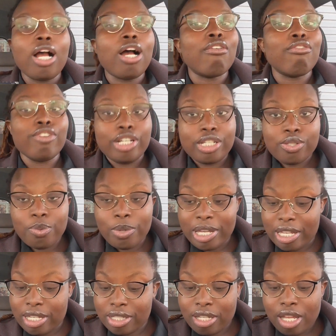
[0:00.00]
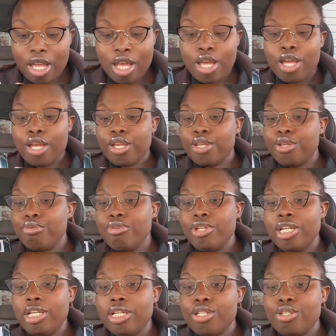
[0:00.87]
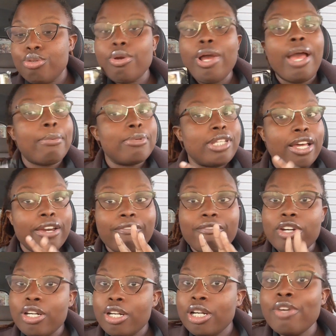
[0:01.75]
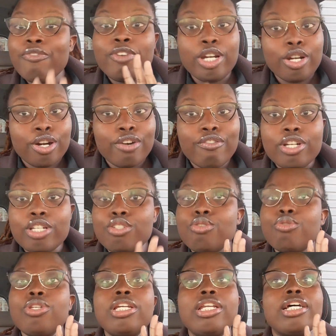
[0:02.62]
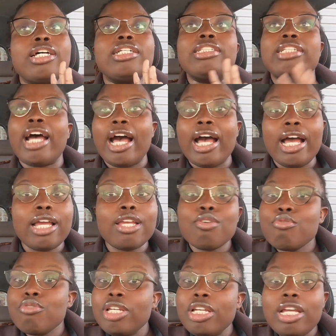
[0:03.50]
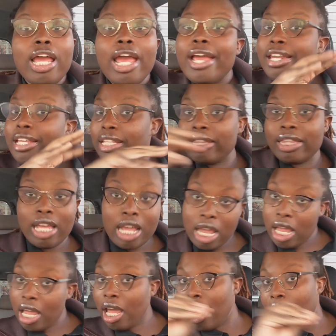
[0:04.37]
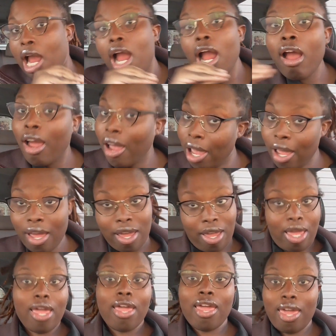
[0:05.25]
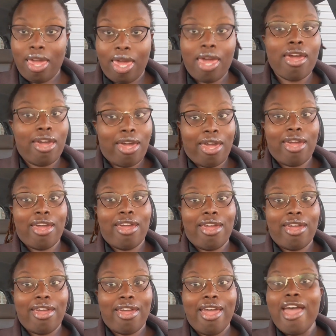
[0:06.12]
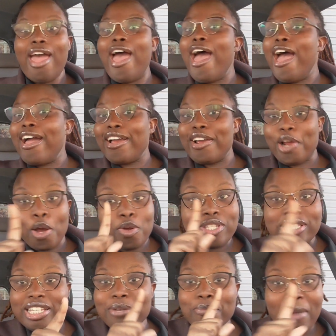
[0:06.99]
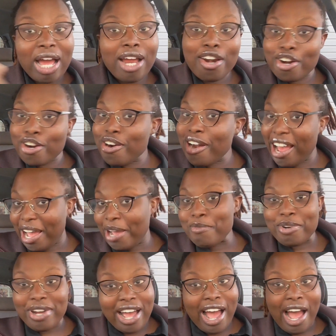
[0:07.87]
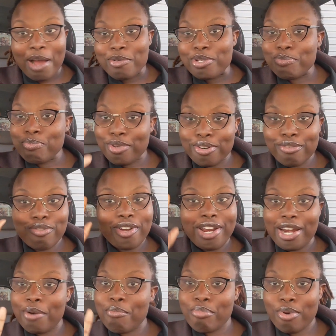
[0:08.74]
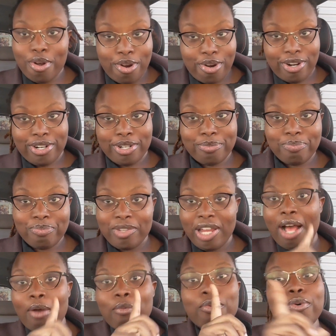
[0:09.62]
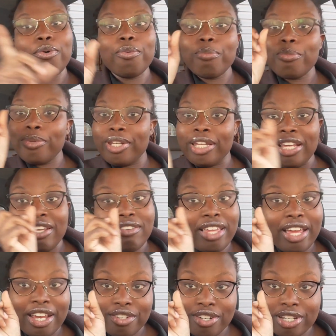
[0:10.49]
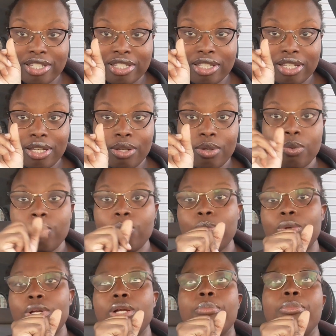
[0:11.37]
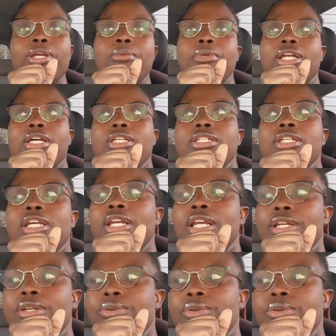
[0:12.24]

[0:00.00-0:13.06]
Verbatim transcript: a retwist, you need you apple cider vinegar rinse, you need a dye, you need anything, okay, go see my girl Iowa, was Beautiful Hair Bar. I will leave the address, well, maybe that, can I